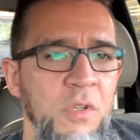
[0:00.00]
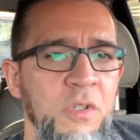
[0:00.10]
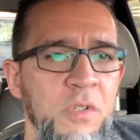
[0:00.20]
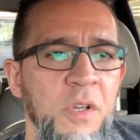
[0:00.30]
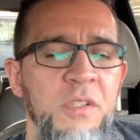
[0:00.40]

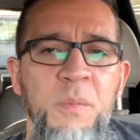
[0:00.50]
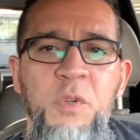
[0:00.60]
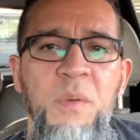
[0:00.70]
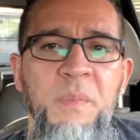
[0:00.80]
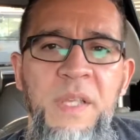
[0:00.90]
cook some
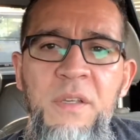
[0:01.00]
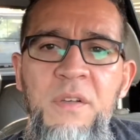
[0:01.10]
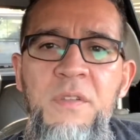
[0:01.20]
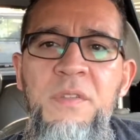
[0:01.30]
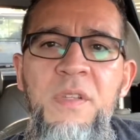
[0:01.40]
good
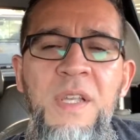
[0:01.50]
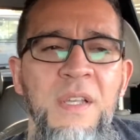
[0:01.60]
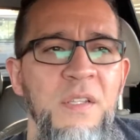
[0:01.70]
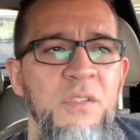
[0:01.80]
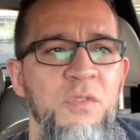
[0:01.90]
meals,
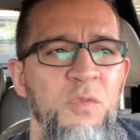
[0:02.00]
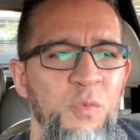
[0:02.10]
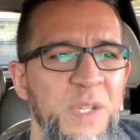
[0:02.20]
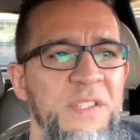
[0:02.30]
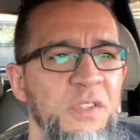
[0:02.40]
to do
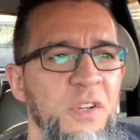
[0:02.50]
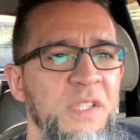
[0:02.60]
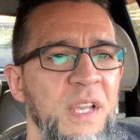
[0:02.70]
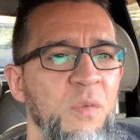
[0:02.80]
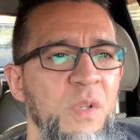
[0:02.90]
research
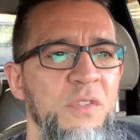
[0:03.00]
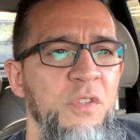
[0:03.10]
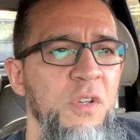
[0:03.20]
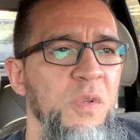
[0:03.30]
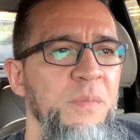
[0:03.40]
on what's
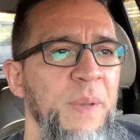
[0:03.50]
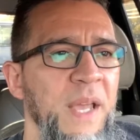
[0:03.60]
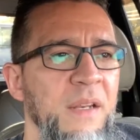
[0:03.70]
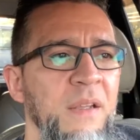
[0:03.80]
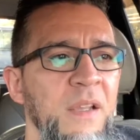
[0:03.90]
good, what's
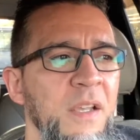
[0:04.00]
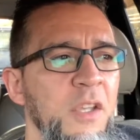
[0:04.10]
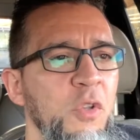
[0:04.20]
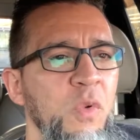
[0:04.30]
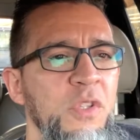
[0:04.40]
bad.
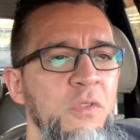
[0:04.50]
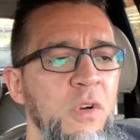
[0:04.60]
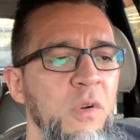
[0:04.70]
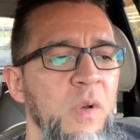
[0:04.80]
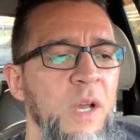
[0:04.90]
When you
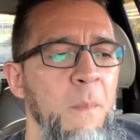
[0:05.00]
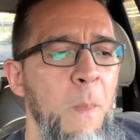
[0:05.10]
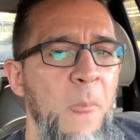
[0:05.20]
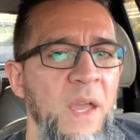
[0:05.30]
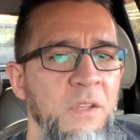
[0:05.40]
grow up
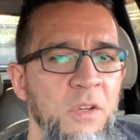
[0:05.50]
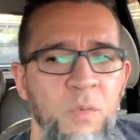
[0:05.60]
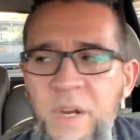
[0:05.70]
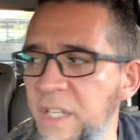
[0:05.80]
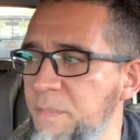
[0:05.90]
and you're
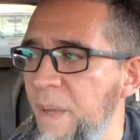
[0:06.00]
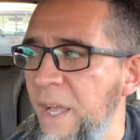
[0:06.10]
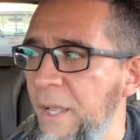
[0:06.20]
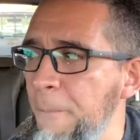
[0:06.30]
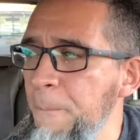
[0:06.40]
raised
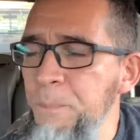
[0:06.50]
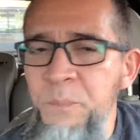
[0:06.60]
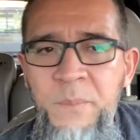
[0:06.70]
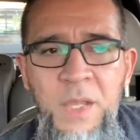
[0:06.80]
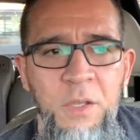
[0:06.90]
by
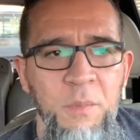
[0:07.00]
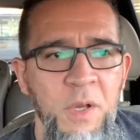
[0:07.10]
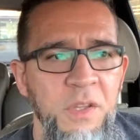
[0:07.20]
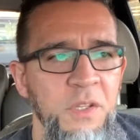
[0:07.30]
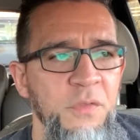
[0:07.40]
your
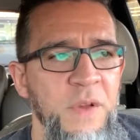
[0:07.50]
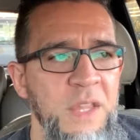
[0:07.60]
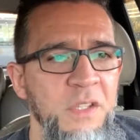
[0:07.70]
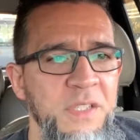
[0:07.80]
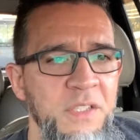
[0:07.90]
mother and your
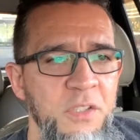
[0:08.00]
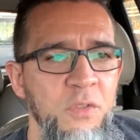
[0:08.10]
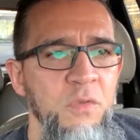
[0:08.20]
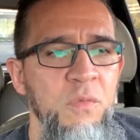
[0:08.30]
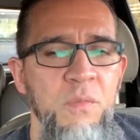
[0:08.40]
father teaching
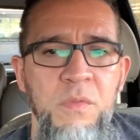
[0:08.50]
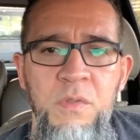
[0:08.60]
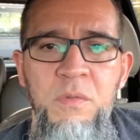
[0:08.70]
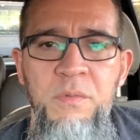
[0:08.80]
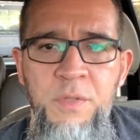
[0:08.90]
you
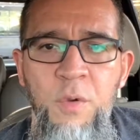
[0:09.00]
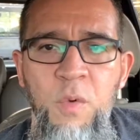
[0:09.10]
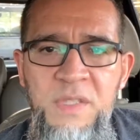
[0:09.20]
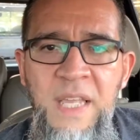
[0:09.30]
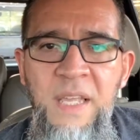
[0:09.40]

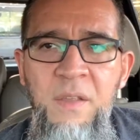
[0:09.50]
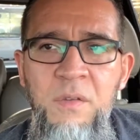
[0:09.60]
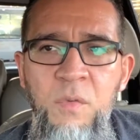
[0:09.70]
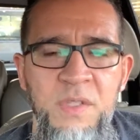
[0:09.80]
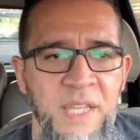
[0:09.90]
what they
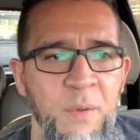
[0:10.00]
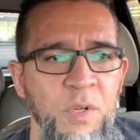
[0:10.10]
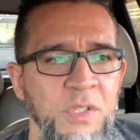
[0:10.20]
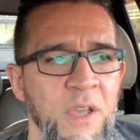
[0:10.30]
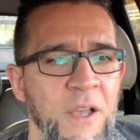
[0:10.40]
were
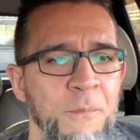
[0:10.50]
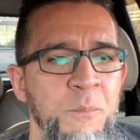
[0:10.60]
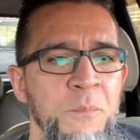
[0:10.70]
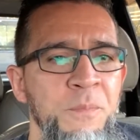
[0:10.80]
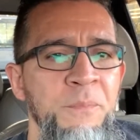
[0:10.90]
taught,
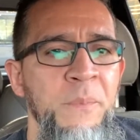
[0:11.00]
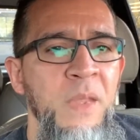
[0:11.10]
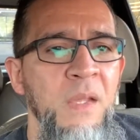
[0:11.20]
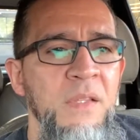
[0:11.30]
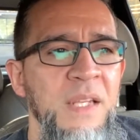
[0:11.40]

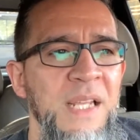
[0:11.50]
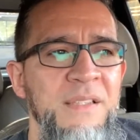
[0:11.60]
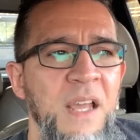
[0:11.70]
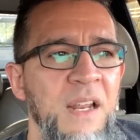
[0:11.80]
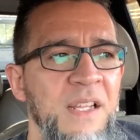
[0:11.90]
then that's
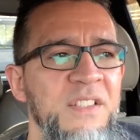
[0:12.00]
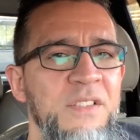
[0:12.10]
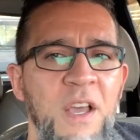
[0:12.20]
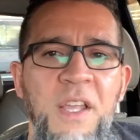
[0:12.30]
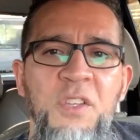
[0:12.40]
kind of like
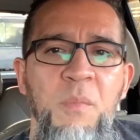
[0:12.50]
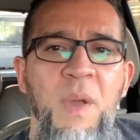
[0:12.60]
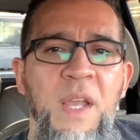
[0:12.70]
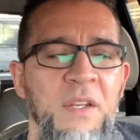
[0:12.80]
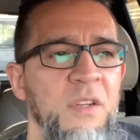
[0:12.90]
stuck in your
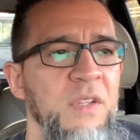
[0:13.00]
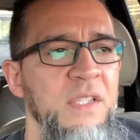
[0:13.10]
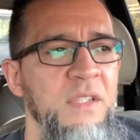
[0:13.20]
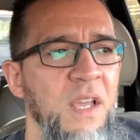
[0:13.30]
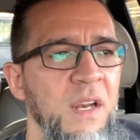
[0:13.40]
mind. That's
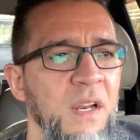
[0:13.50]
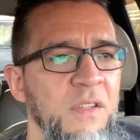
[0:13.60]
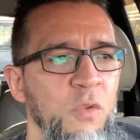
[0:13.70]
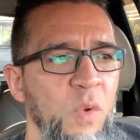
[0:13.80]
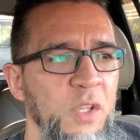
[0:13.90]
kind of like
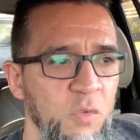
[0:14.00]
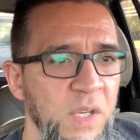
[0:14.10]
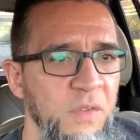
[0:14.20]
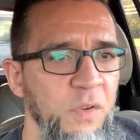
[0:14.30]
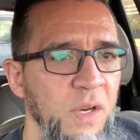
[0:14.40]
the way you
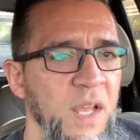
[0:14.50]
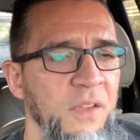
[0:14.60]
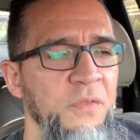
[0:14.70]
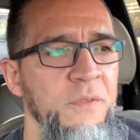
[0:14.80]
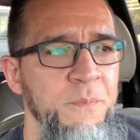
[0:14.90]
live your life.